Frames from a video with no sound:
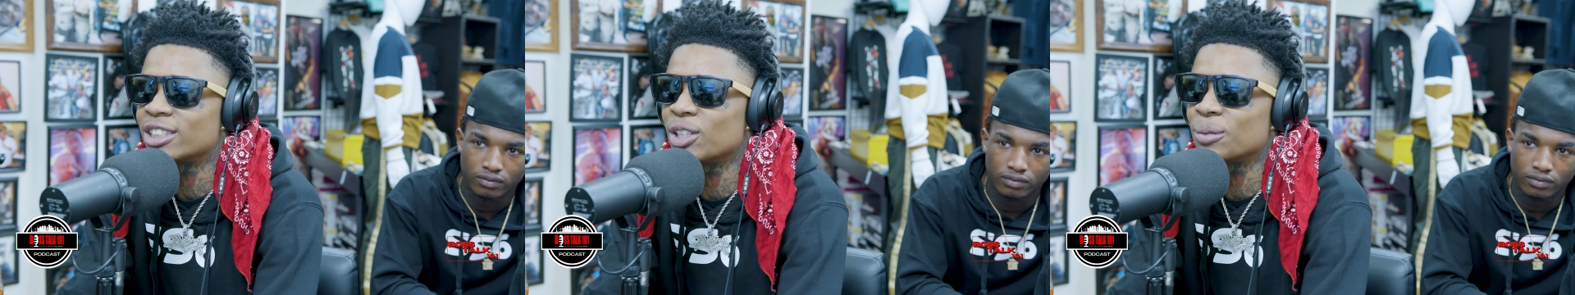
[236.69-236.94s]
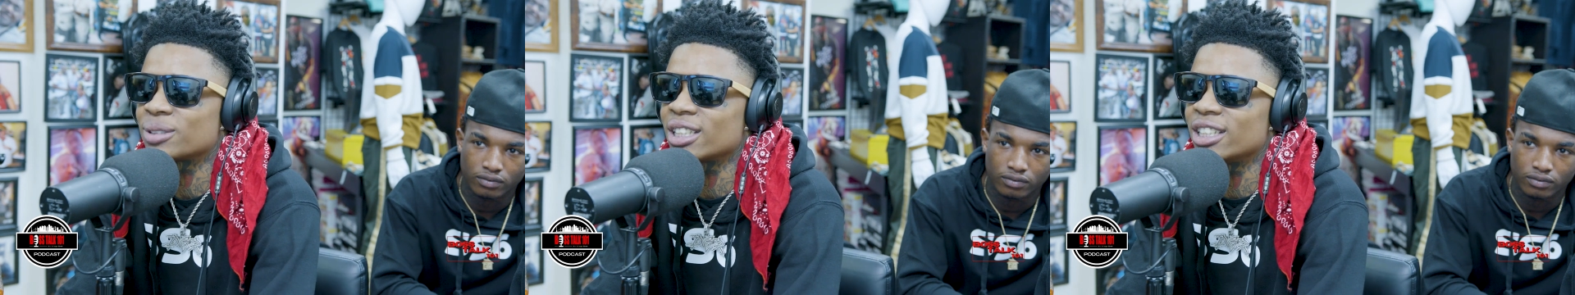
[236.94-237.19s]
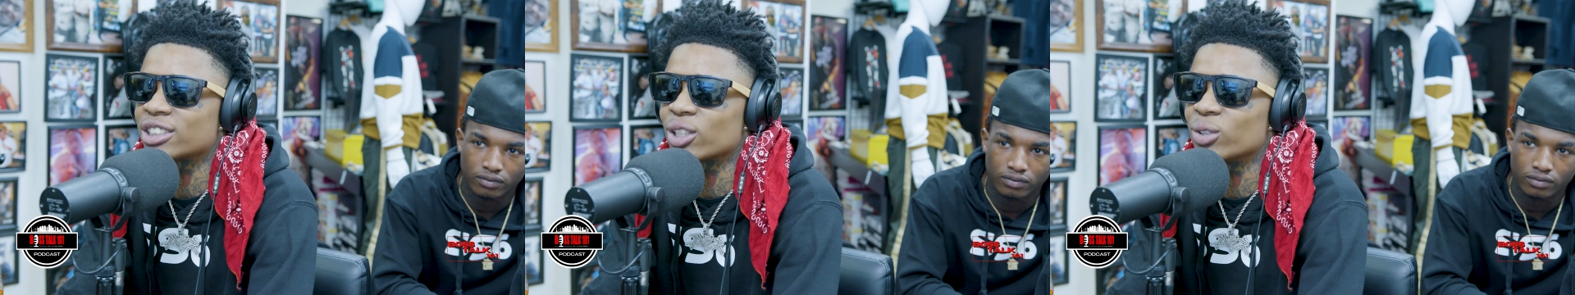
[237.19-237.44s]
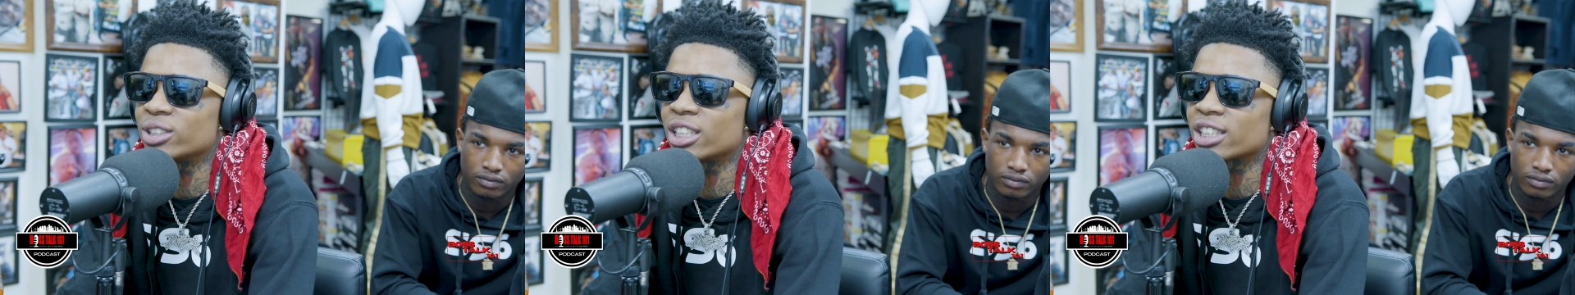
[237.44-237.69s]
Speaker 1: See what I'm saying?
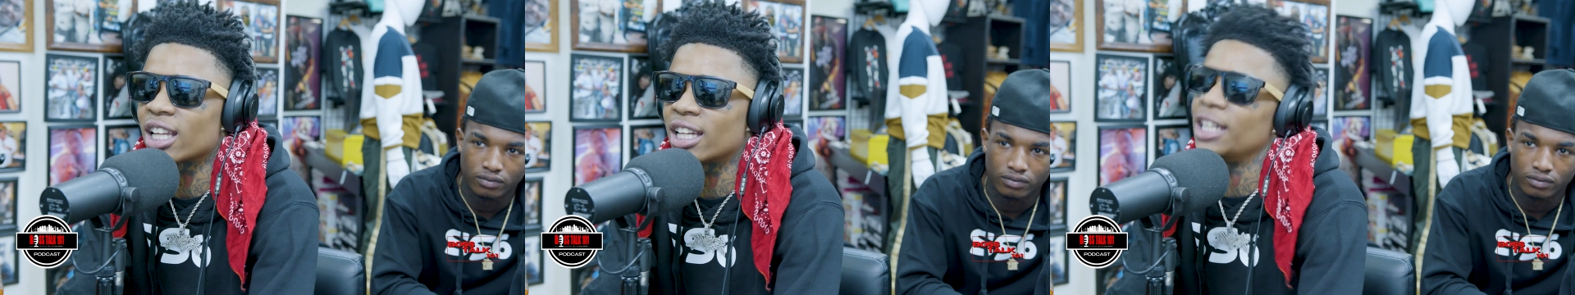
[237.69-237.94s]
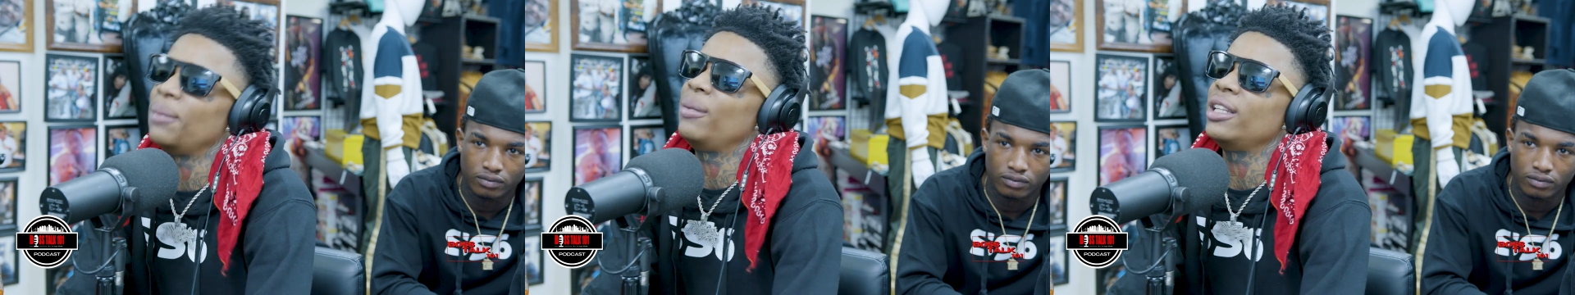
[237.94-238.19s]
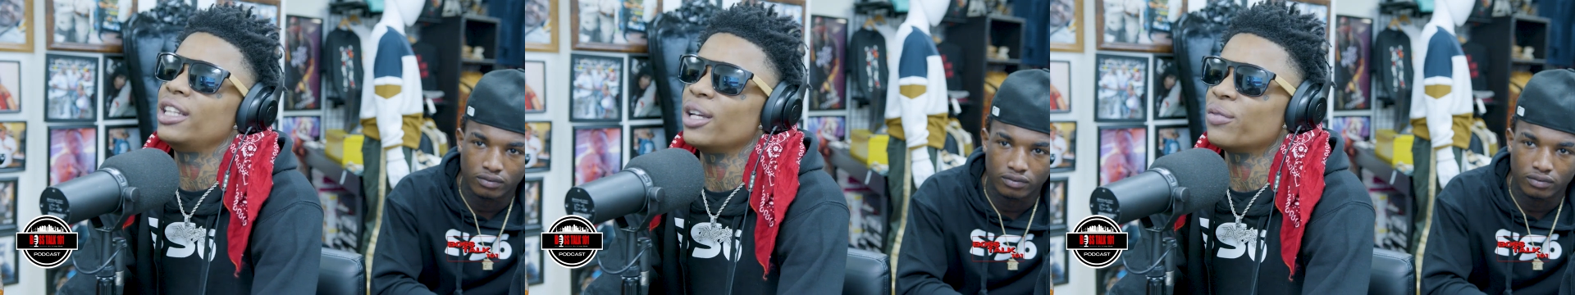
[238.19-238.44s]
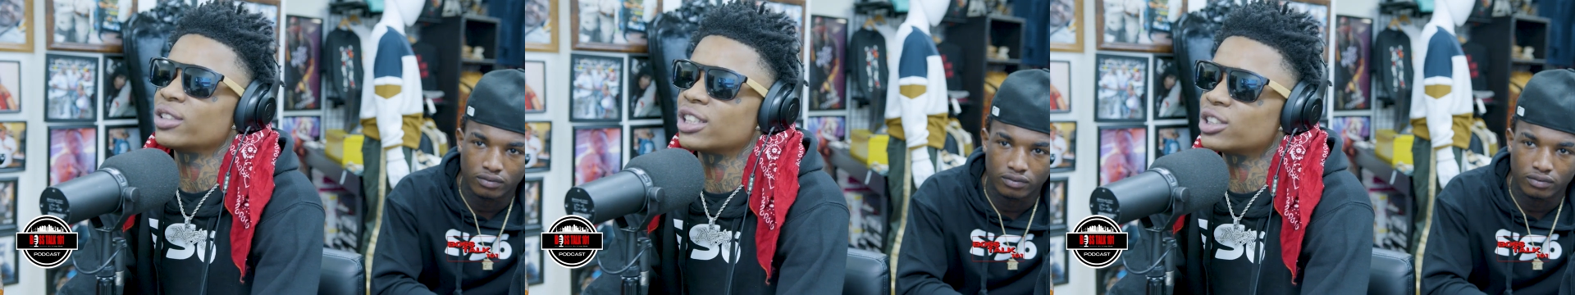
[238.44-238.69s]
So it just like it be
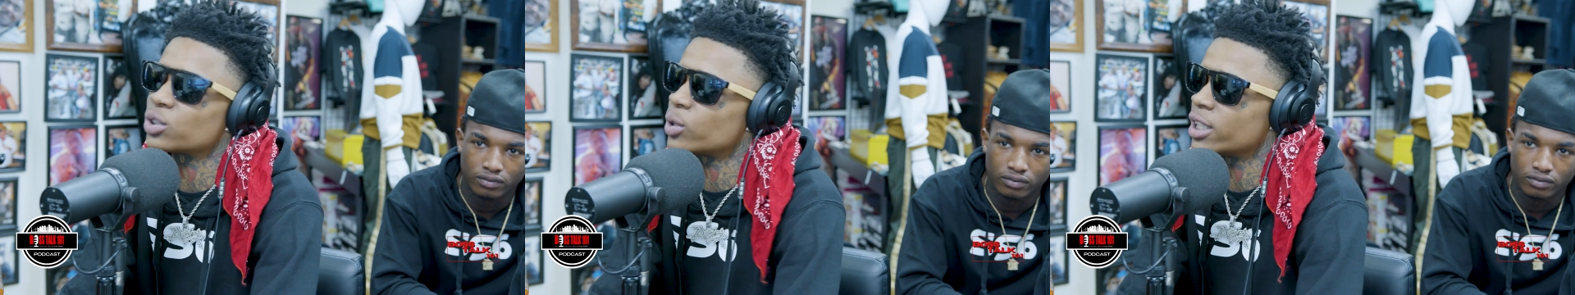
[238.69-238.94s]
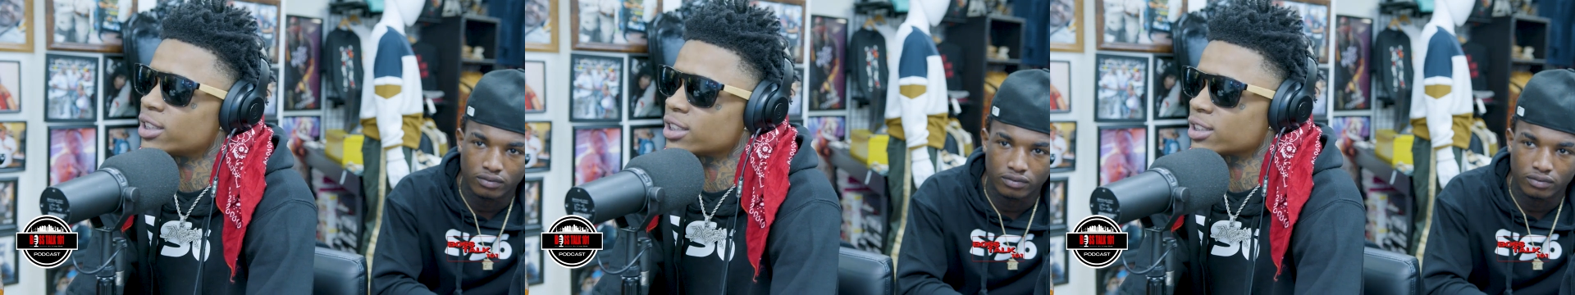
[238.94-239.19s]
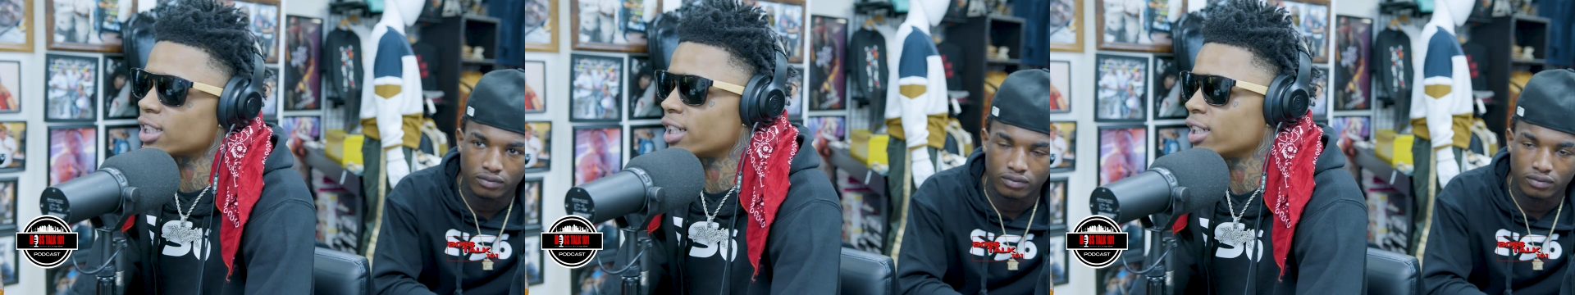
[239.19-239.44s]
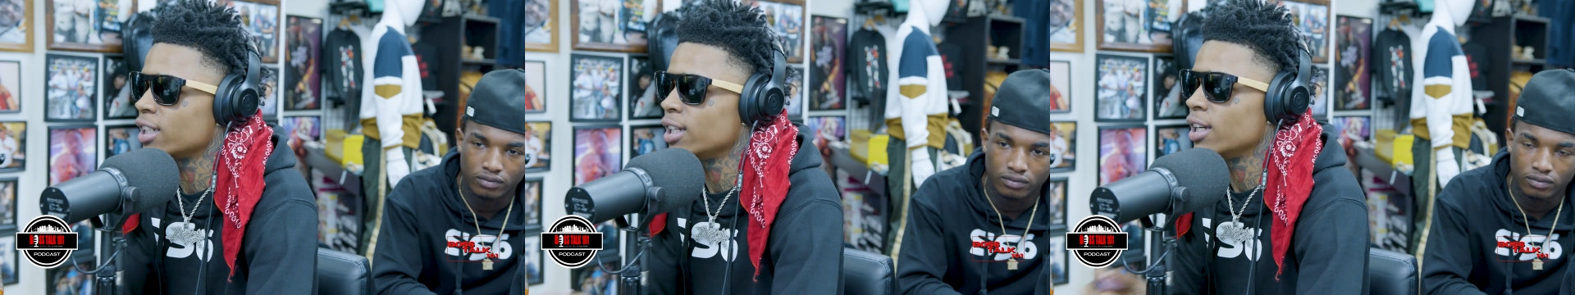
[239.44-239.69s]
different situations.
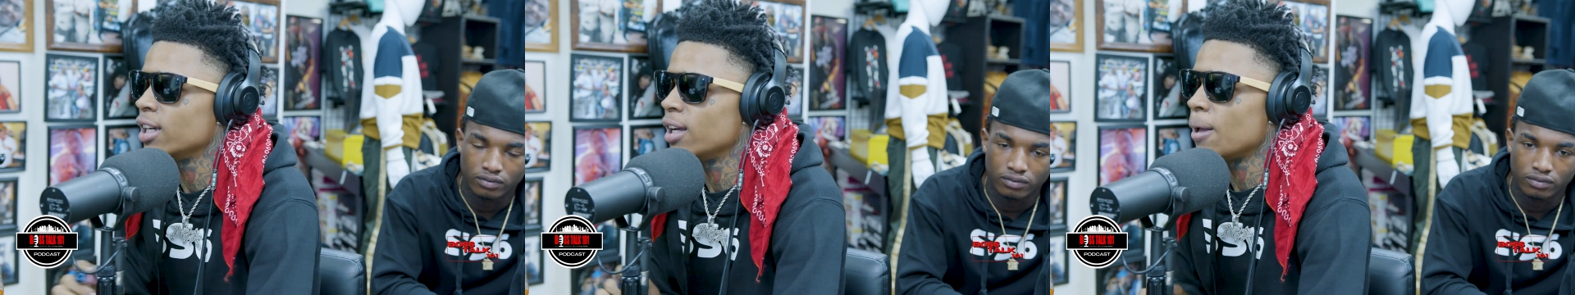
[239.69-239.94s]
Like